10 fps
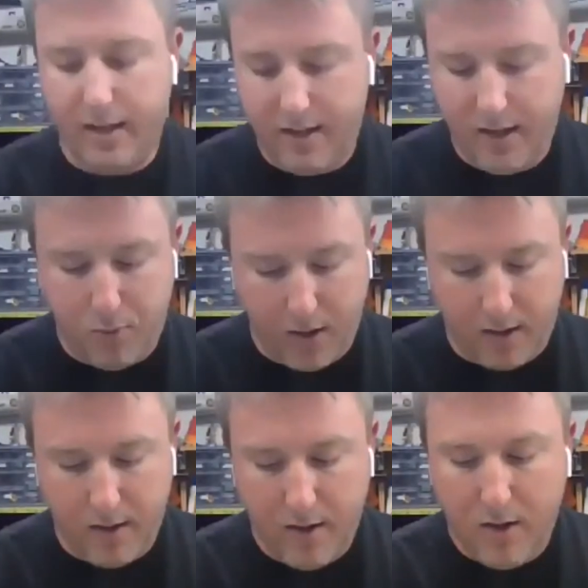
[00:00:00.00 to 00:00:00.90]
LED
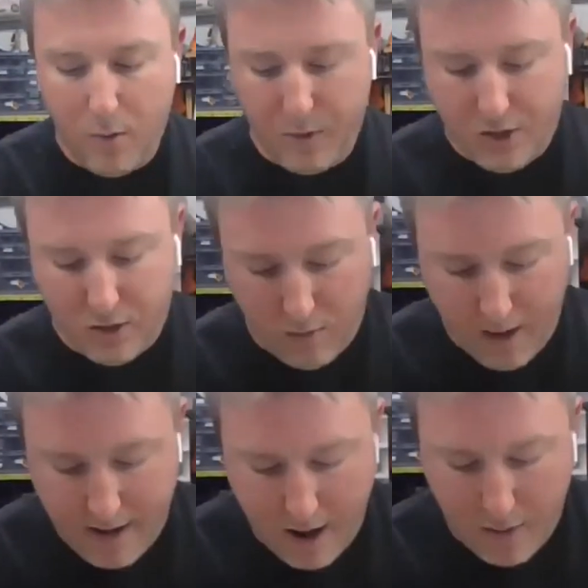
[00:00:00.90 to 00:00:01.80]
brick, which is
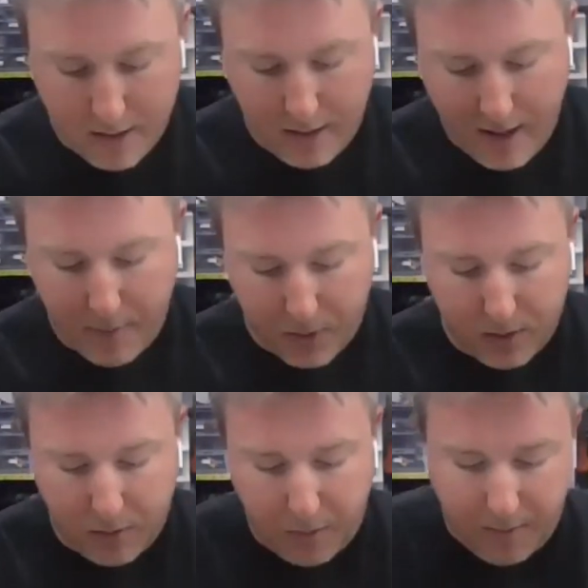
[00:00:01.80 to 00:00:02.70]
right now
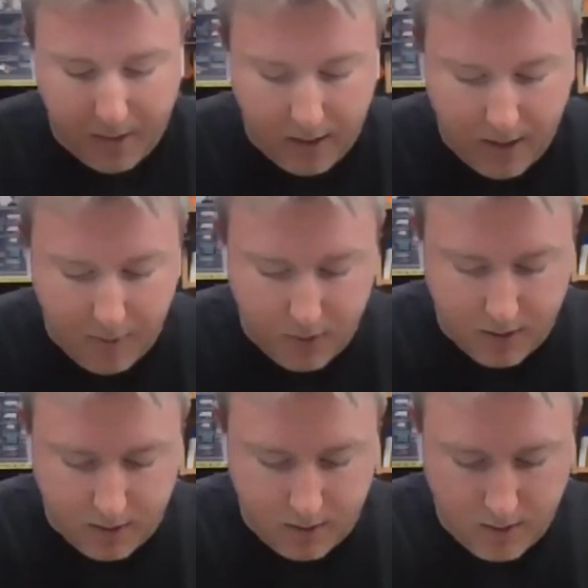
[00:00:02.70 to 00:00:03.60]
unlabeled, but I'm gonna label
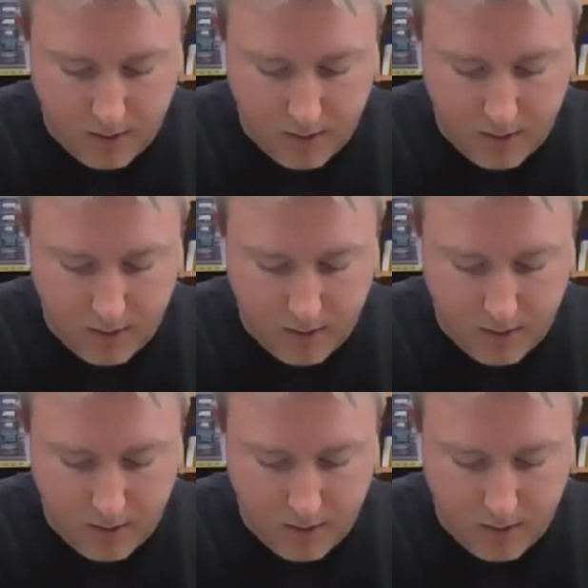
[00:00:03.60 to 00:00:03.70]
it.